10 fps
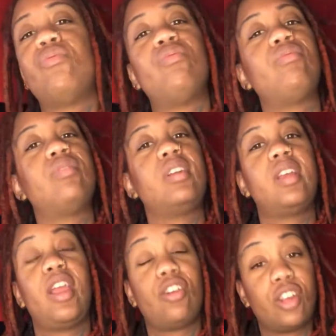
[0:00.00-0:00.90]
care to
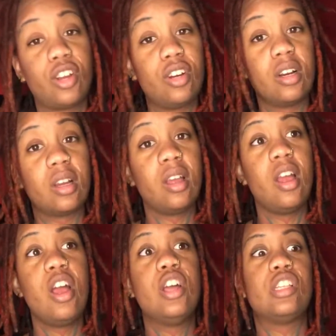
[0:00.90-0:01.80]
cook.
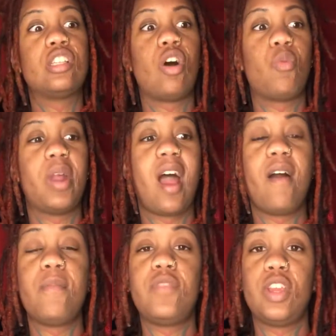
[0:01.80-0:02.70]
So what I did
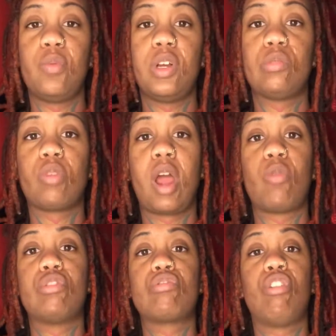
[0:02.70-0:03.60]
was, when I was
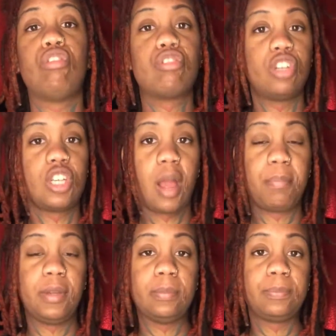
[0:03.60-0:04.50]
grocery shopping,
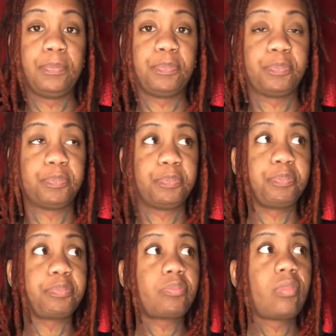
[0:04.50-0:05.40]

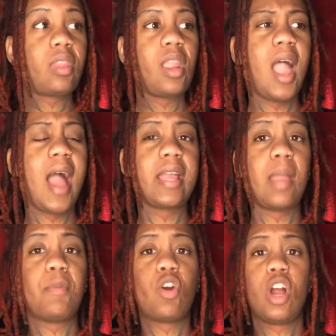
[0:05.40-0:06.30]
I came
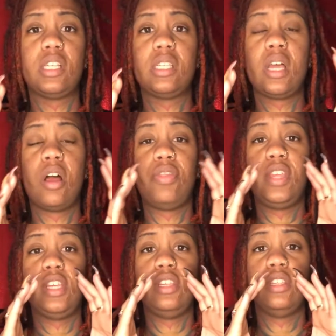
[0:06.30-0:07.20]
across
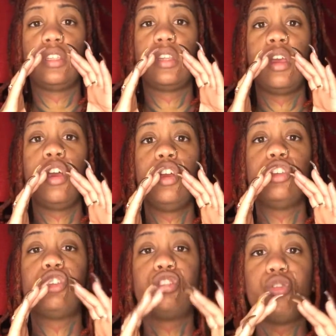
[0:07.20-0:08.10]
these
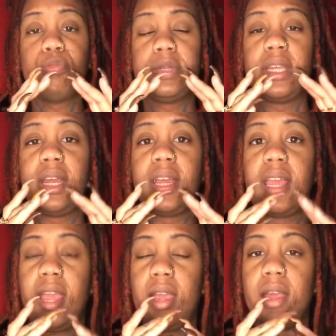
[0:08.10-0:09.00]
soups in a
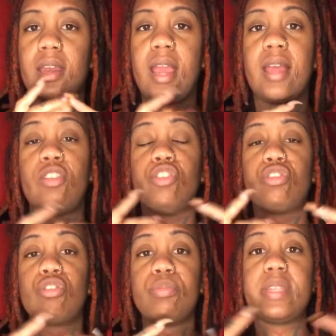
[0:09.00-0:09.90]
can, and the soups
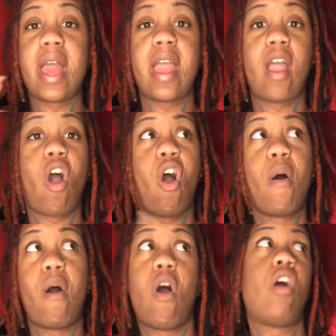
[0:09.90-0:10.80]
had all
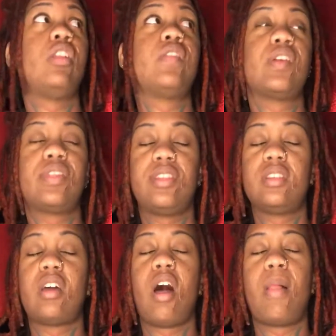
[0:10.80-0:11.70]
of the
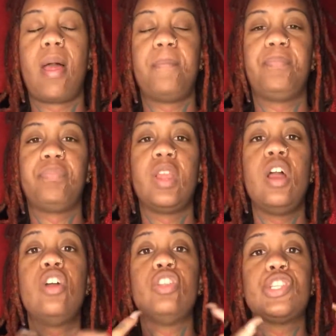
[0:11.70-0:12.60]

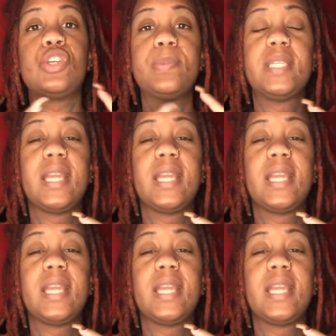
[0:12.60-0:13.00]
soups in a can